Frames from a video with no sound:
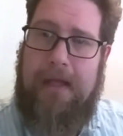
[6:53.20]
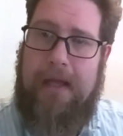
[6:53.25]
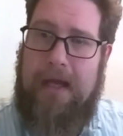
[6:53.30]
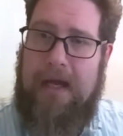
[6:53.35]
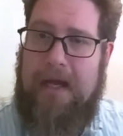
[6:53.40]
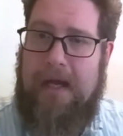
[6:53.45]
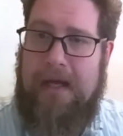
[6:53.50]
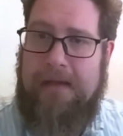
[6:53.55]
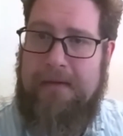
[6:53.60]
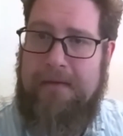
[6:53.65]

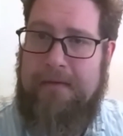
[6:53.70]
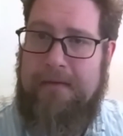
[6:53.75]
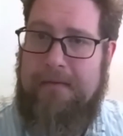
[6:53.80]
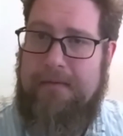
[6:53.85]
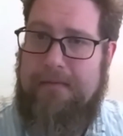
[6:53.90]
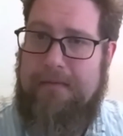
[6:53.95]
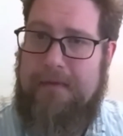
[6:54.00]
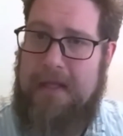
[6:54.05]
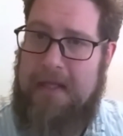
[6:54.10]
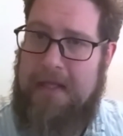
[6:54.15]

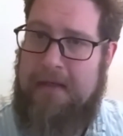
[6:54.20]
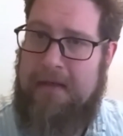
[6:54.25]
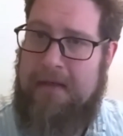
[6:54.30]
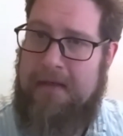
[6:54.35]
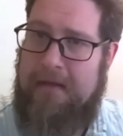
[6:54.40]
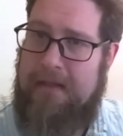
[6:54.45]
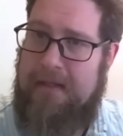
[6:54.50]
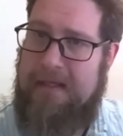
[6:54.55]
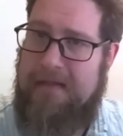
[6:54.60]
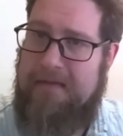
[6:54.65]
And
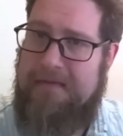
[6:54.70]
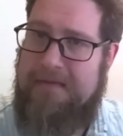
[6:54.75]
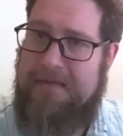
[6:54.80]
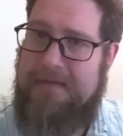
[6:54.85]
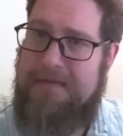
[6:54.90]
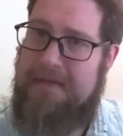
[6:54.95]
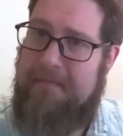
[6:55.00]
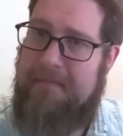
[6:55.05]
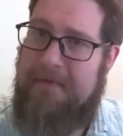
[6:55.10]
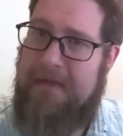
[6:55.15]
then it's
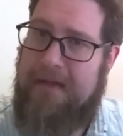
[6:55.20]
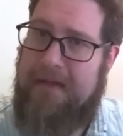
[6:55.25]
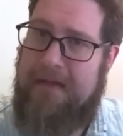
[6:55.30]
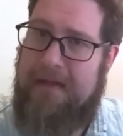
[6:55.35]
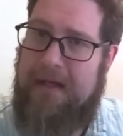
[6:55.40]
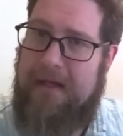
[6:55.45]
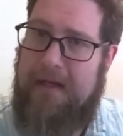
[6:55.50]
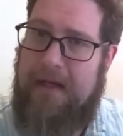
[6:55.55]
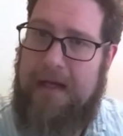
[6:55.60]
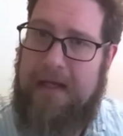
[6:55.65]
something
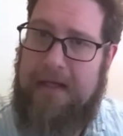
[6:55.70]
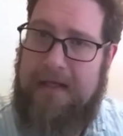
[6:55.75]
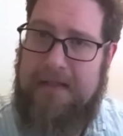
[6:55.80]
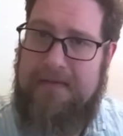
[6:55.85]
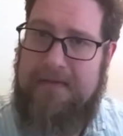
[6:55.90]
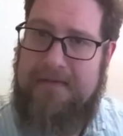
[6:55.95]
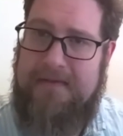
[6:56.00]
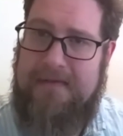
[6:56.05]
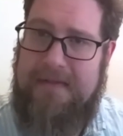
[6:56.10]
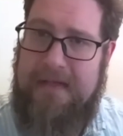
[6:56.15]
that I
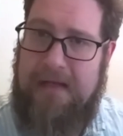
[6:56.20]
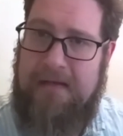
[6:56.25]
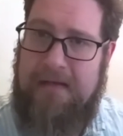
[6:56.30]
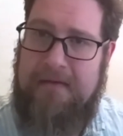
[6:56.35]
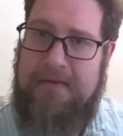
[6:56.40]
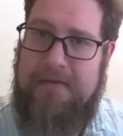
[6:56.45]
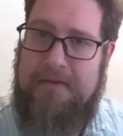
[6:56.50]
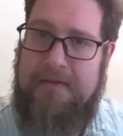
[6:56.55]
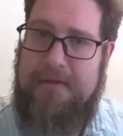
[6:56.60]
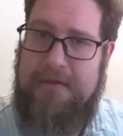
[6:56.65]
can
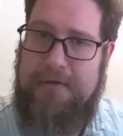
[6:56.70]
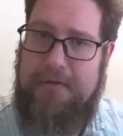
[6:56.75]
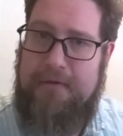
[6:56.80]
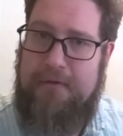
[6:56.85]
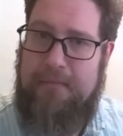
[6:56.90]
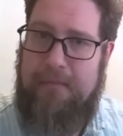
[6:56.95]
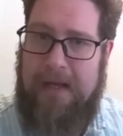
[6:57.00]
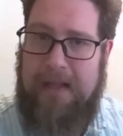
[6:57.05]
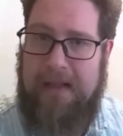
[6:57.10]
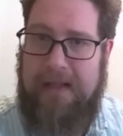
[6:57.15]
send
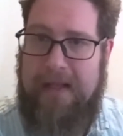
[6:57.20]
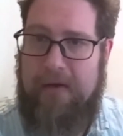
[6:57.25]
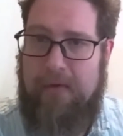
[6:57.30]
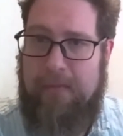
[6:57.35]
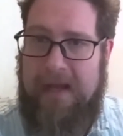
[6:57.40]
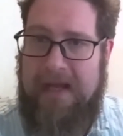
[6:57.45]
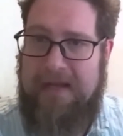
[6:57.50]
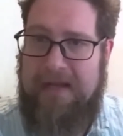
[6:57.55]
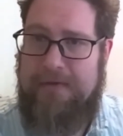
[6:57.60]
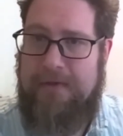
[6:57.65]
to my Legal
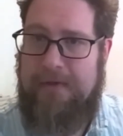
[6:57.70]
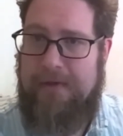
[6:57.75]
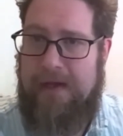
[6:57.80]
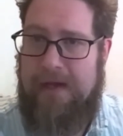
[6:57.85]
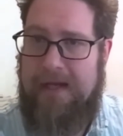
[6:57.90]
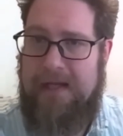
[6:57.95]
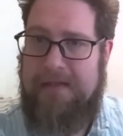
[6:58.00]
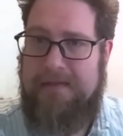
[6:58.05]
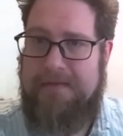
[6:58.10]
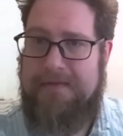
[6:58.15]
Match
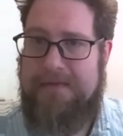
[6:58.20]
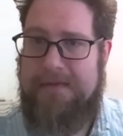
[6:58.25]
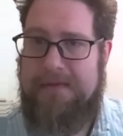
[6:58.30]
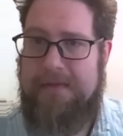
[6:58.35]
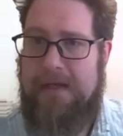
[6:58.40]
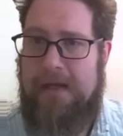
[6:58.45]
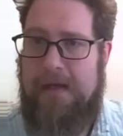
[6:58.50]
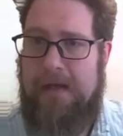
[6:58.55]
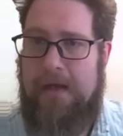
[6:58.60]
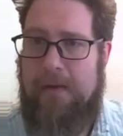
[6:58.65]
clients
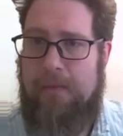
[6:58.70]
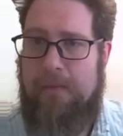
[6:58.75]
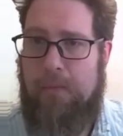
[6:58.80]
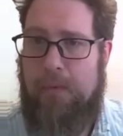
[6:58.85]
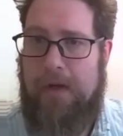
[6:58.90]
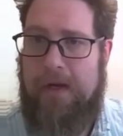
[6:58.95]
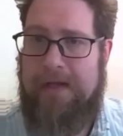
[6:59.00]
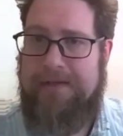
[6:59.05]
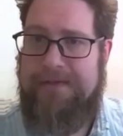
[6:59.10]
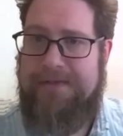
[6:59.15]

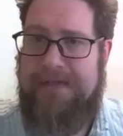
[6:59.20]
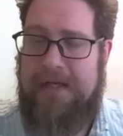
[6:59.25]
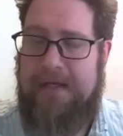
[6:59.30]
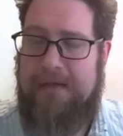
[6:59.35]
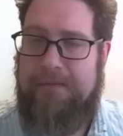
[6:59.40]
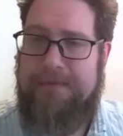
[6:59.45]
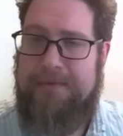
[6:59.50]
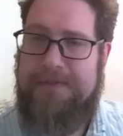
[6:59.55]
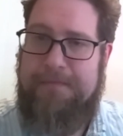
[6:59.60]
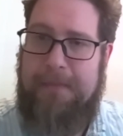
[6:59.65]
when I send
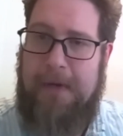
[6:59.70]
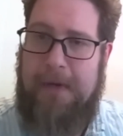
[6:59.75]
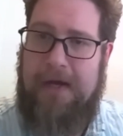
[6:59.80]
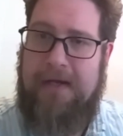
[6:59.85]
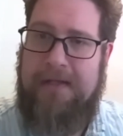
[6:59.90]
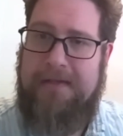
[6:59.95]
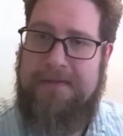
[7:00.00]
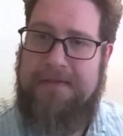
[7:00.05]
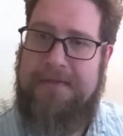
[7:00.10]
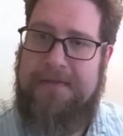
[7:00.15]
a
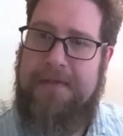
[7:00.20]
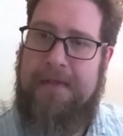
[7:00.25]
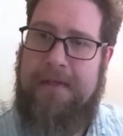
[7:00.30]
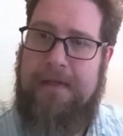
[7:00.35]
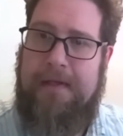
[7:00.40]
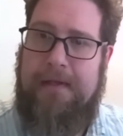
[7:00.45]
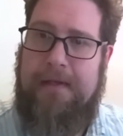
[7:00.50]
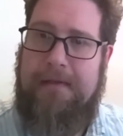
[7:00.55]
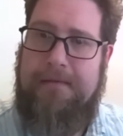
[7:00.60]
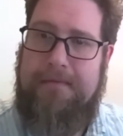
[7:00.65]
response
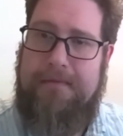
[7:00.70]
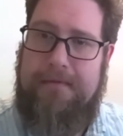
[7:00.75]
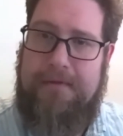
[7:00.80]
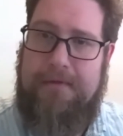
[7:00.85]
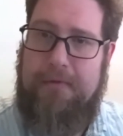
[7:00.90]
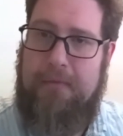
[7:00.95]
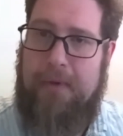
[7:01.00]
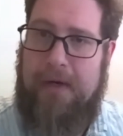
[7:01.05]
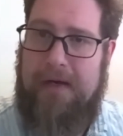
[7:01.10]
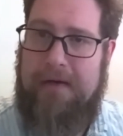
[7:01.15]

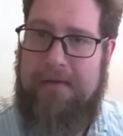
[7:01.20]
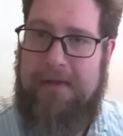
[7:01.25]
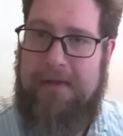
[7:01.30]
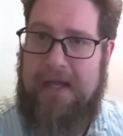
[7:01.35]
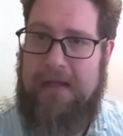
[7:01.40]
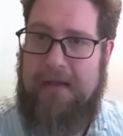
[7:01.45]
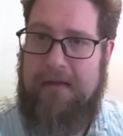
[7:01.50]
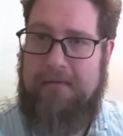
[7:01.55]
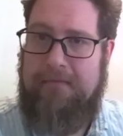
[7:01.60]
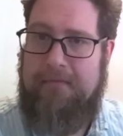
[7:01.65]
to where
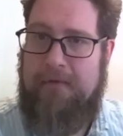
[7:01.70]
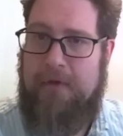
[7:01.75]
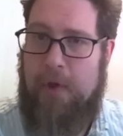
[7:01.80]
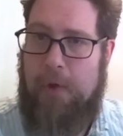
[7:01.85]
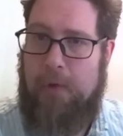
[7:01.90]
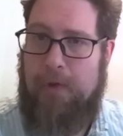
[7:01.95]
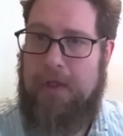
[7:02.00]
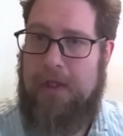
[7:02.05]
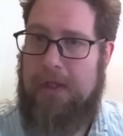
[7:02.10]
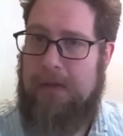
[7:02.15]
can
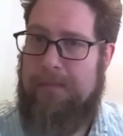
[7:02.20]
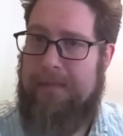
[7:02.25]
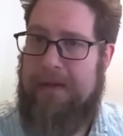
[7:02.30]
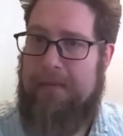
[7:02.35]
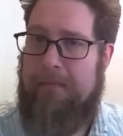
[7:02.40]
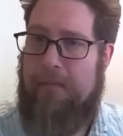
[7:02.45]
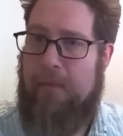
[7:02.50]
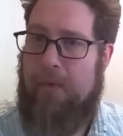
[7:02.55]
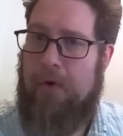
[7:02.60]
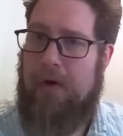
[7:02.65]
know a little
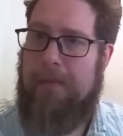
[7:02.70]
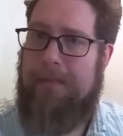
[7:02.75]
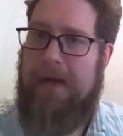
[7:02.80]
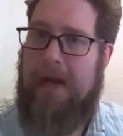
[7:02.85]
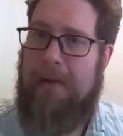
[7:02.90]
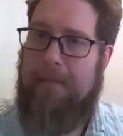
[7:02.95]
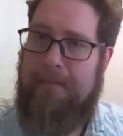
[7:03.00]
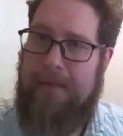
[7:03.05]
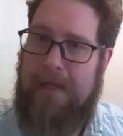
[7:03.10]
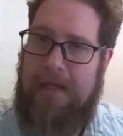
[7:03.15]
bit more
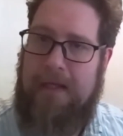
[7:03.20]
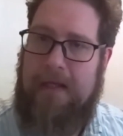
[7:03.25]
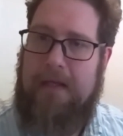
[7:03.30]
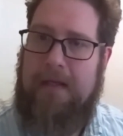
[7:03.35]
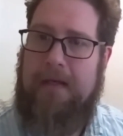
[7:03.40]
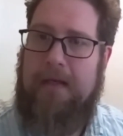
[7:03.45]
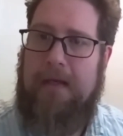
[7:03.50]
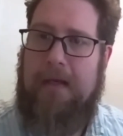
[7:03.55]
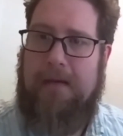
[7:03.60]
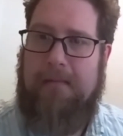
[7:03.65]
about
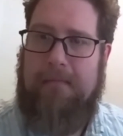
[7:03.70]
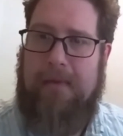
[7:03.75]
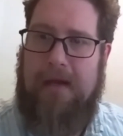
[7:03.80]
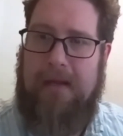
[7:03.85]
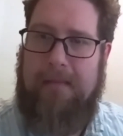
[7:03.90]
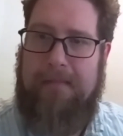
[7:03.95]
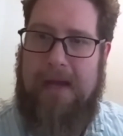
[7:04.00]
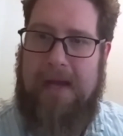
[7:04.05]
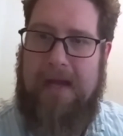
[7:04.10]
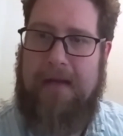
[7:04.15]
me and
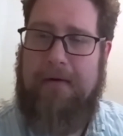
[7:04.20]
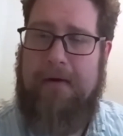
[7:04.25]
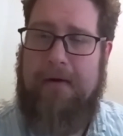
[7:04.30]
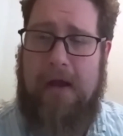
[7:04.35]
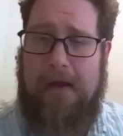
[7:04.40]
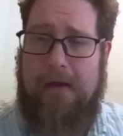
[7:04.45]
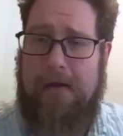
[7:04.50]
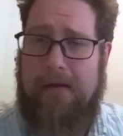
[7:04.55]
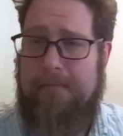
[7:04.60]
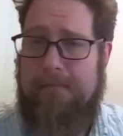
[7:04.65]
my
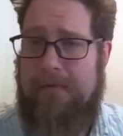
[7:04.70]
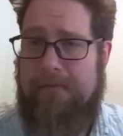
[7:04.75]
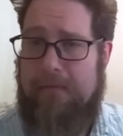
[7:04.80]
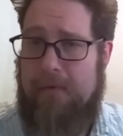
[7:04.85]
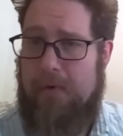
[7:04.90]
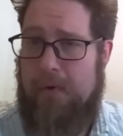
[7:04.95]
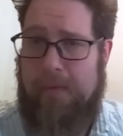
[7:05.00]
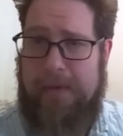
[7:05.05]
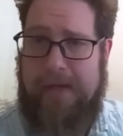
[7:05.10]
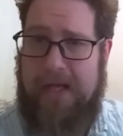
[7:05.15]
background
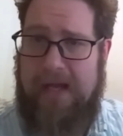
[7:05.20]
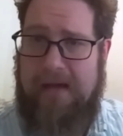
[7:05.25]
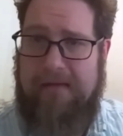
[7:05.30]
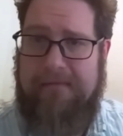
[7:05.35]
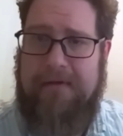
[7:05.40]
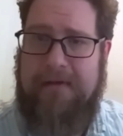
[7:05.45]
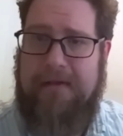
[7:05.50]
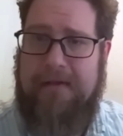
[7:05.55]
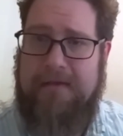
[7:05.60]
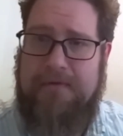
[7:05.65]
before we
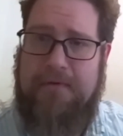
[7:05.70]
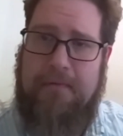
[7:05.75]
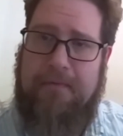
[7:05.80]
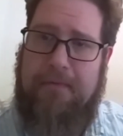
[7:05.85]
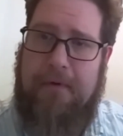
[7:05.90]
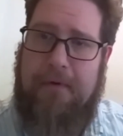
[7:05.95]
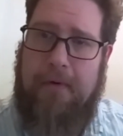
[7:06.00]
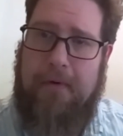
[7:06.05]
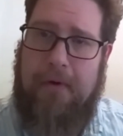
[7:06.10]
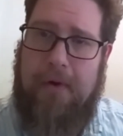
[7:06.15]
have an initial
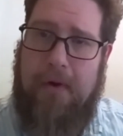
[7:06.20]
phone